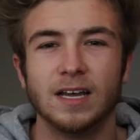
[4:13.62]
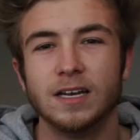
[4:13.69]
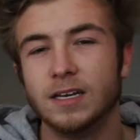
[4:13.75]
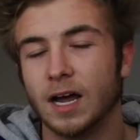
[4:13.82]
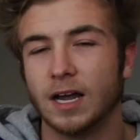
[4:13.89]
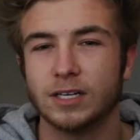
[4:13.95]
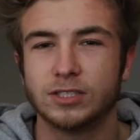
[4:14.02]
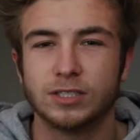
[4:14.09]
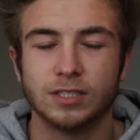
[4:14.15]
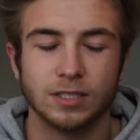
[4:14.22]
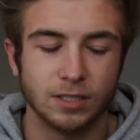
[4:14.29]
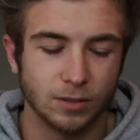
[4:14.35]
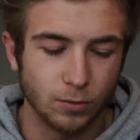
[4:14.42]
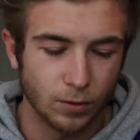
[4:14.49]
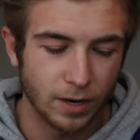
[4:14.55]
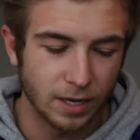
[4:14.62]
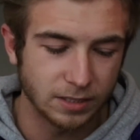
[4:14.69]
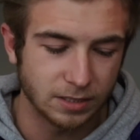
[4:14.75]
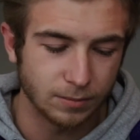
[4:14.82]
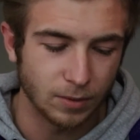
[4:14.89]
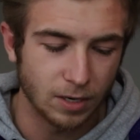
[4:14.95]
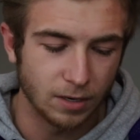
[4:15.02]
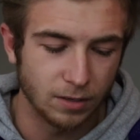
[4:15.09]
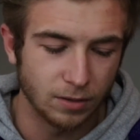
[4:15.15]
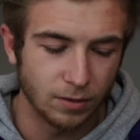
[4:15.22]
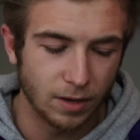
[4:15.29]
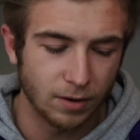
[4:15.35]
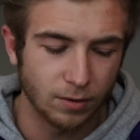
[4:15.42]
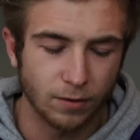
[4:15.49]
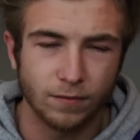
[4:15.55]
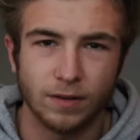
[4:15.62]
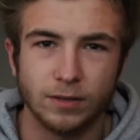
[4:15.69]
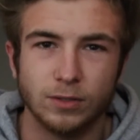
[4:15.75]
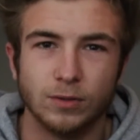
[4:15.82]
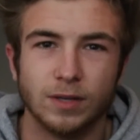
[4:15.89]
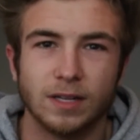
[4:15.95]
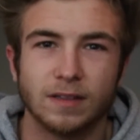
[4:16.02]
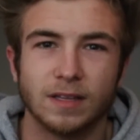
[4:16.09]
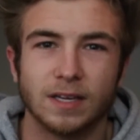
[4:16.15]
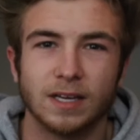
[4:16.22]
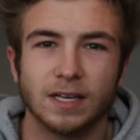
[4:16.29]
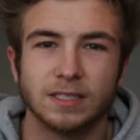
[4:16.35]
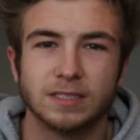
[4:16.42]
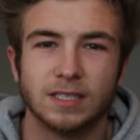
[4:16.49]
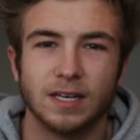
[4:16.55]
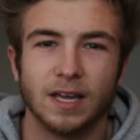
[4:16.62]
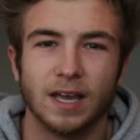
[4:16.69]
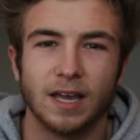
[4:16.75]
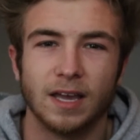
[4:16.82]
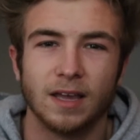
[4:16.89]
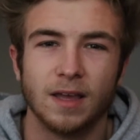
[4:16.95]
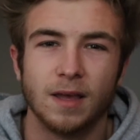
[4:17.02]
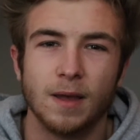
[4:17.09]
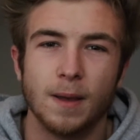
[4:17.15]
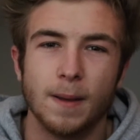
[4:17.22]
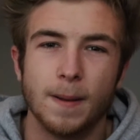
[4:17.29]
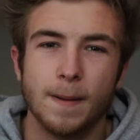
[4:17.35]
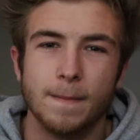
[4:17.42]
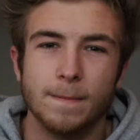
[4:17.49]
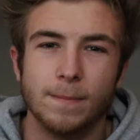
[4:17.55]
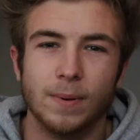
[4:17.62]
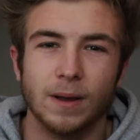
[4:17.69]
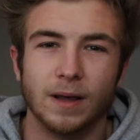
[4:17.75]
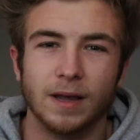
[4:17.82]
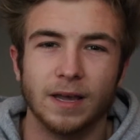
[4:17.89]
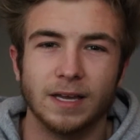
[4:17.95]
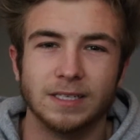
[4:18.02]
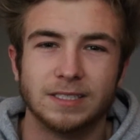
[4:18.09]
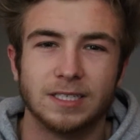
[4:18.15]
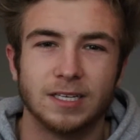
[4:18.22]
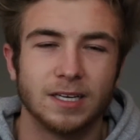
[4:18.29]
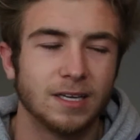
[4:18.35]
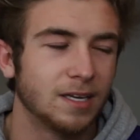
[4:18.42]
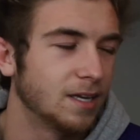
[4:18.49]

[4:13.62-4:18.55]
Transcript: not sure what else I'm gonna do. I don't know if I'll do anything else today, but